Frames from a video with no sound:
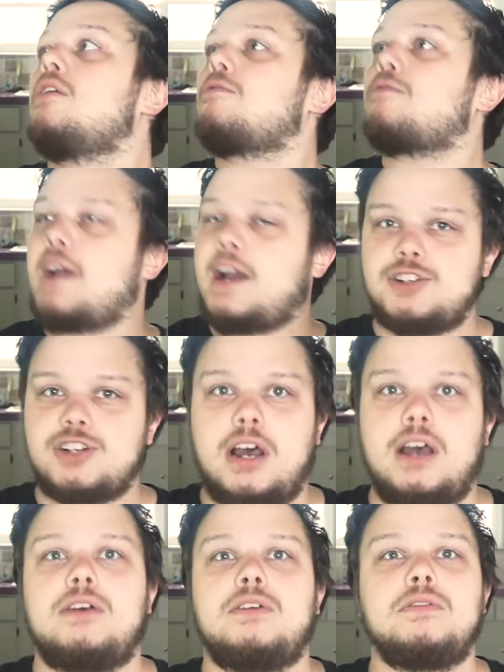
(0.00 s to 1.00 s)

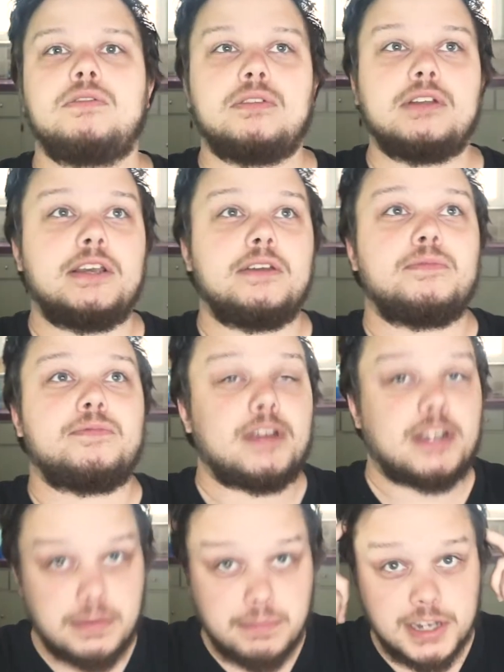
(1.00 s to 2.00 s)
fragilely
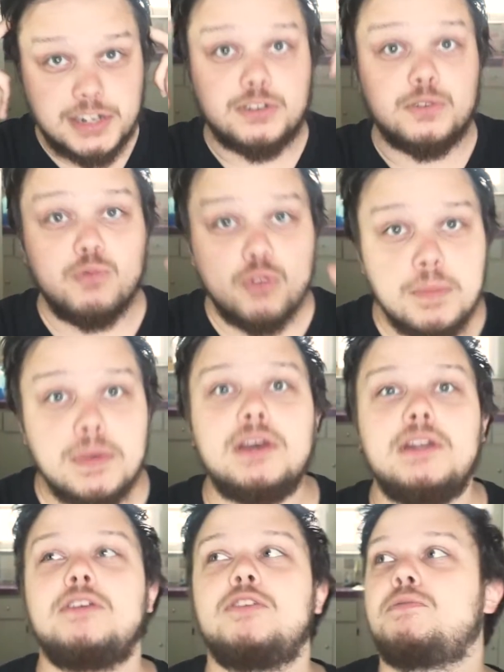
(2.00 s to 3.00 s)
fucking mental
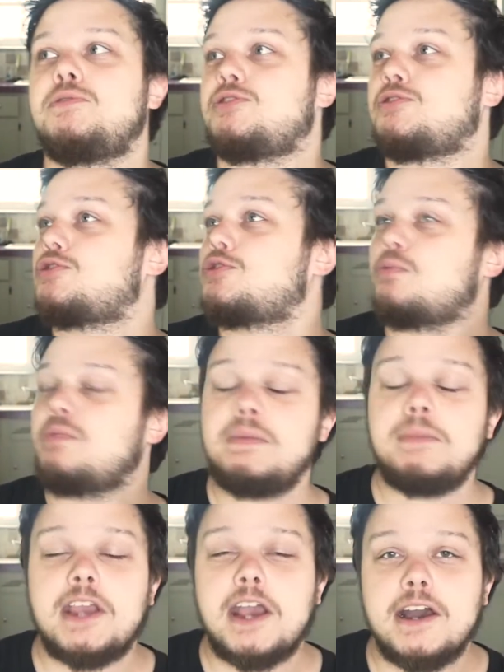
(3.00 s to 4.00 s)
woman who was just
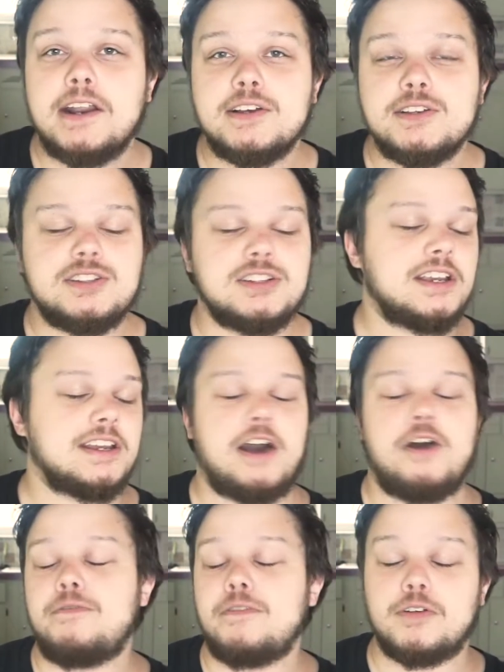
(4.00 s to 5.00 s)
screaming at us to get
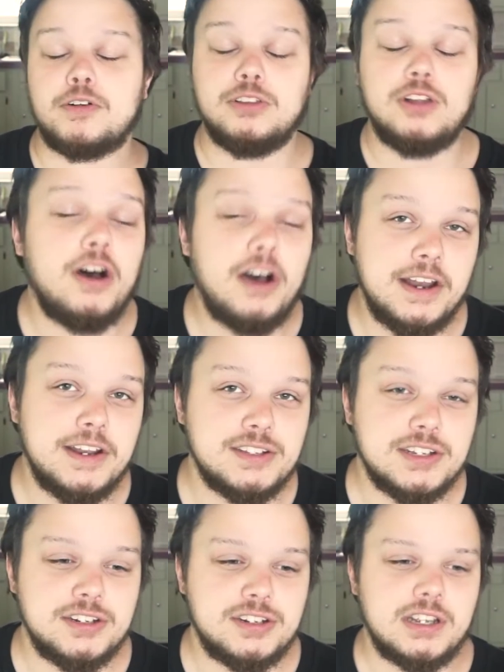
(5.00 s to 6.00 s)
off of her lawn,
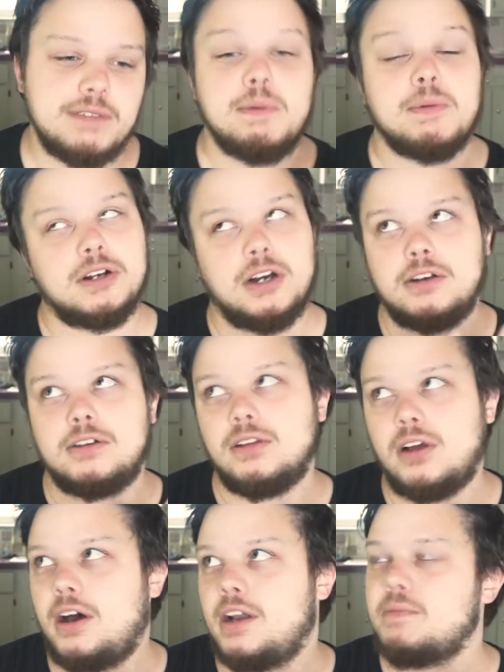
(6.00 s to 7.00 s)
essentially. We weren't on her
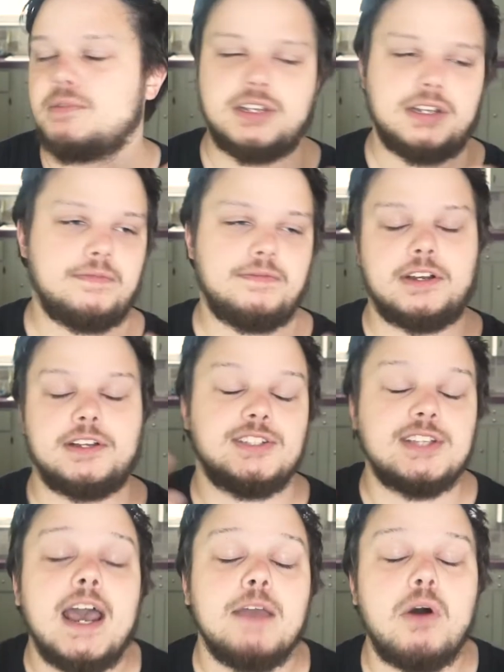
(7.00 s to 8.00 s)
lawn, it was like a fucking
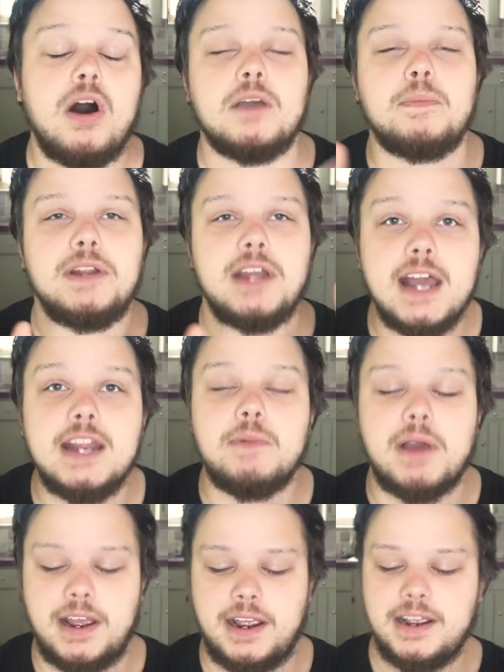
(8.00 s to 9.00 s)
sidewalk, but
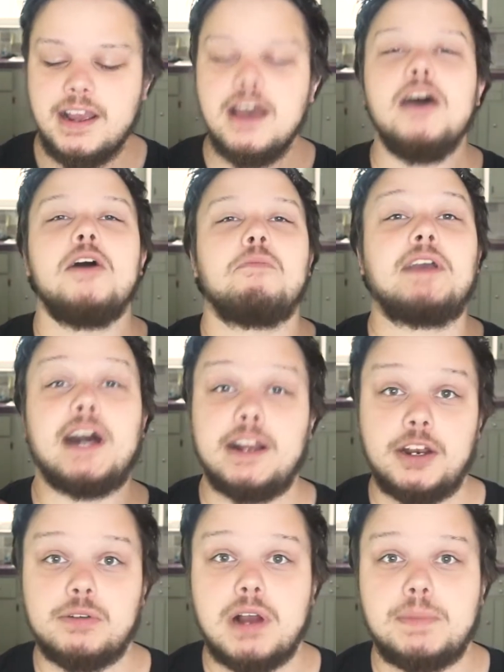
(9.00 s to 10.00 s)
anyway, we got
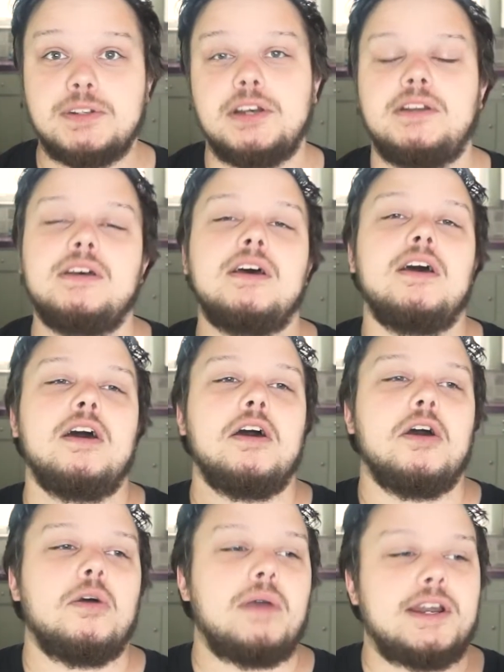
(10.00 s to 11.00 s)
interrupted.
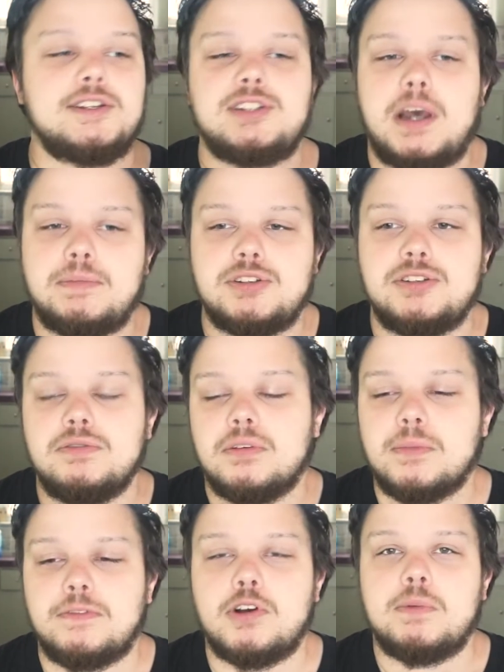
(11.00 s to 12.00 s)
We had to stop the shoot
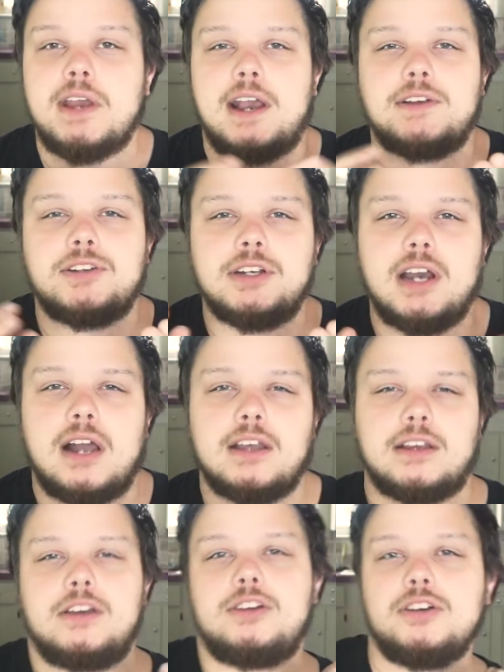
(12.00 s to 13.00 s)
before we actually got like
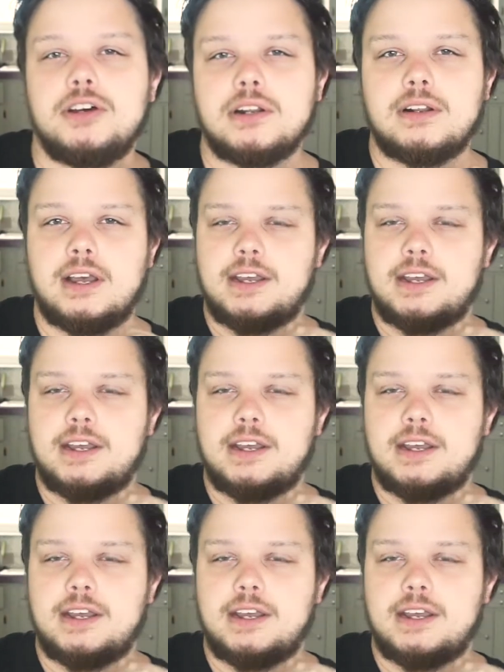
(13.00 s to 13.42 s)
a good